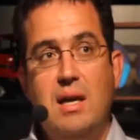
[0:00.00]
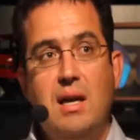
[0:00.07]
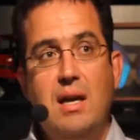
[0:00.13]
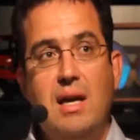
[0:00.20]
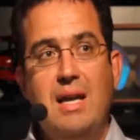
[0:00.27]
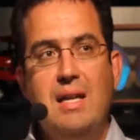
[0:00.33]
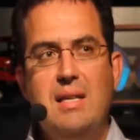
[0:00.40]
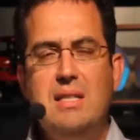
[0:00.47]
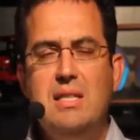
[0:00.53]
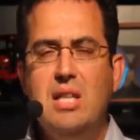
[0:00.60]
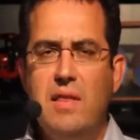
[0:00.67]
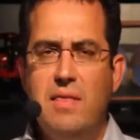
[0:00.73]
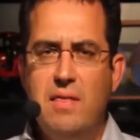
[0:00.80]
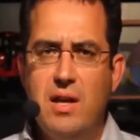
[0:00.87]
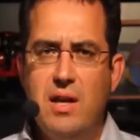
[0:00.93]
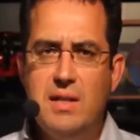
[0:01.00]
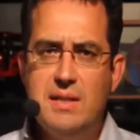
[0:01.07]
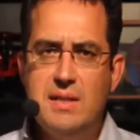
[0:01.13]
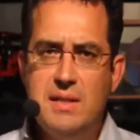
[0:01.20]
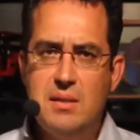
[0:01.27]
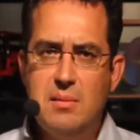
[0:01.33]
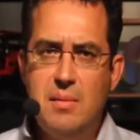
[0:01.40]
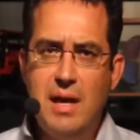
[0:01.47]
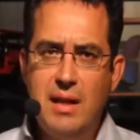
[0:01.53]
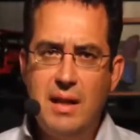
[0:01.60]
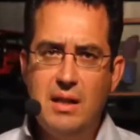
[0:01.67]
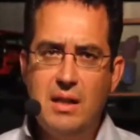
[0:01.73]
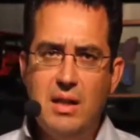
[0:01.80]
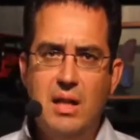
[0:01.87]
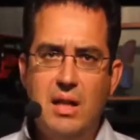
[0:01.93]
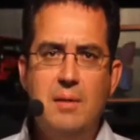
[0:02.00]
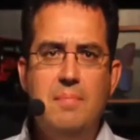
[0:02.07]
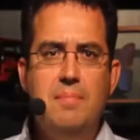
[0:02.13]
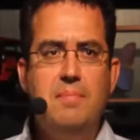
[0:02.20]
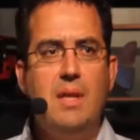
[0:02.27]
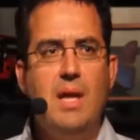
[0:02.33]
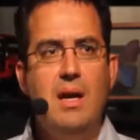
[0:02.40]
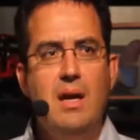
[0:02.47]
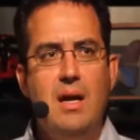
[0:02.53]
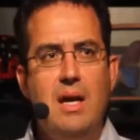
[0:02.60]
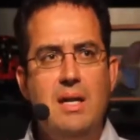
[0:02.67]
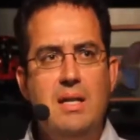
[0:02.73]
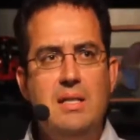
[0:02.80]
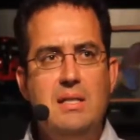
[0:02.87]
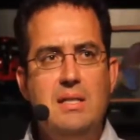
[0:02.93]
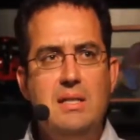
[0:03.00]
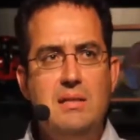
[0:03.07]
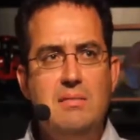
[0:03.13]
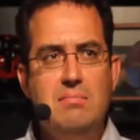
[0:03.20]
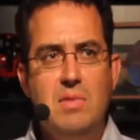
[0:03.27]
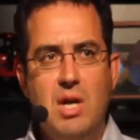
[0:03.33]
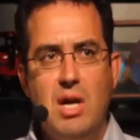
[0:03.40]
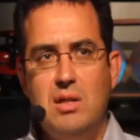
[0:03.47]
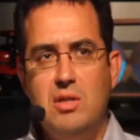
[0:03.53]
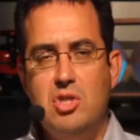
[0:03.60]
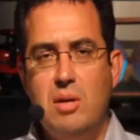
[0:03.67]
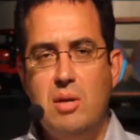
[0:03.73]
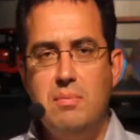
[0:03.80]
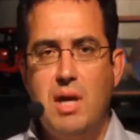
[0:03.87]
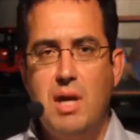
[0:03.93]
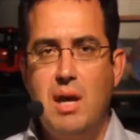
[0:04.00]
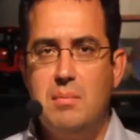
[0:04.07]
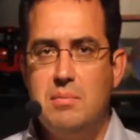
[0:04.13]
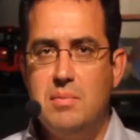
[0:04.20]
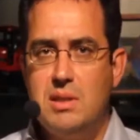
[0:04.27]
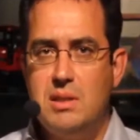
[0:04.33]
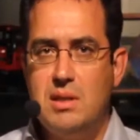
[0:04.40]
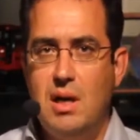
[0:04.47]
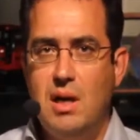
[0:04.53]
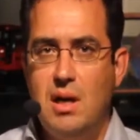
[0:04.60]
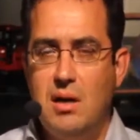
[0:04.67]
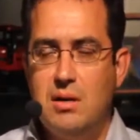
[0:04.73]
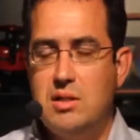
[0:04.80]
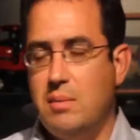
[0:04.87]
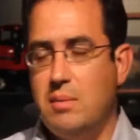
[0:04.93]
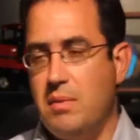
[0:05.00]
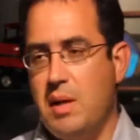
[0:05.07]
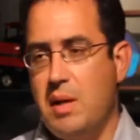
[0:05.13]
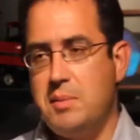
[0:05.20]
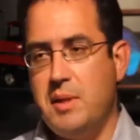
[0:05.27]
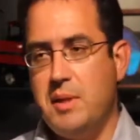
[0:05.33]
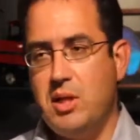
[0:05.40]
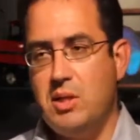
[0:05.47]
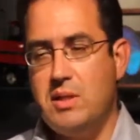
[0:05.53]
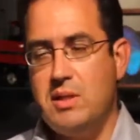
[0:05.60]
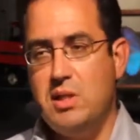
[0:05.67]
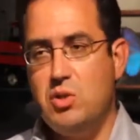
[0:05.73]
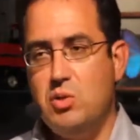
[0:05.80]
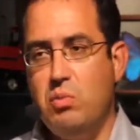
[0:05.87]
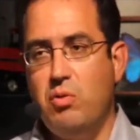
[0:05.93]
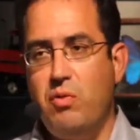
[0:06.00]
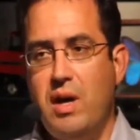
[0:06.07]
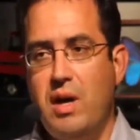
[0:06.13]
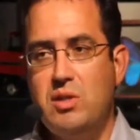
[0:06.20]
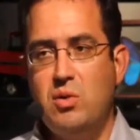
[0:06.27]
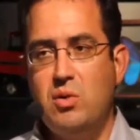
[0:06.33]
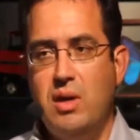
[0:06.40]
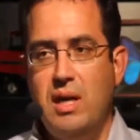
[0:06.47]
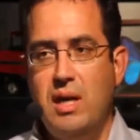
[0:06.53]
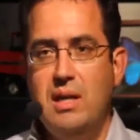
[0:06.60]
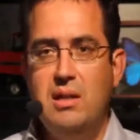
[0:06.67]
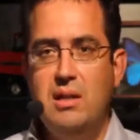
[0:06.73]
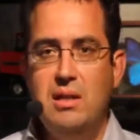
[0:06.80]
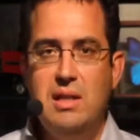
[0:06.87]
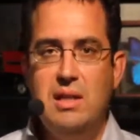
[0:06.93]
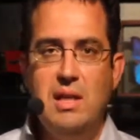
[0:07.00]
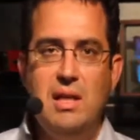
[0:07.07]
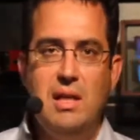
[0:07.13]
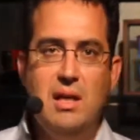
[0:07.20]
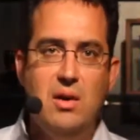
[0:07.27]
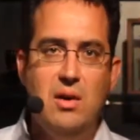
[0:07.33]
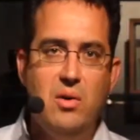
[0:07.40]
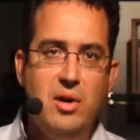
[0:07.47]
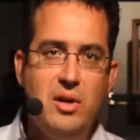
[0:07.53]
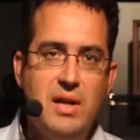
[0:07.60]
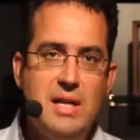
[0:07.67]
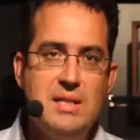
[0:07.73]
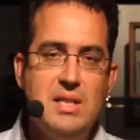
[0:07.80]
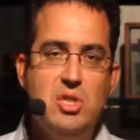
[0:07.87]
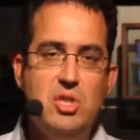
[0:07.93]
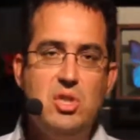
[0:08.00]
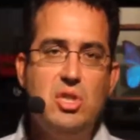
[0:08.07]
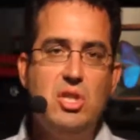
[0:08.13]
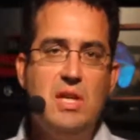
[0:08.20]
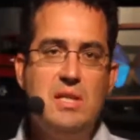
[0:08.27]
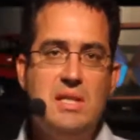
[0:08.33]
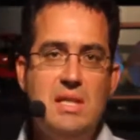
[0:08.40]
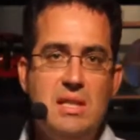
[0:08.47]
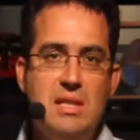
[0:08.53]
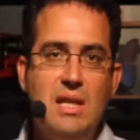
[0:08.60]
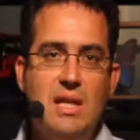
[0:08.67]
It is not done systematically. It is done sometimes because the supervisor in the organization does it.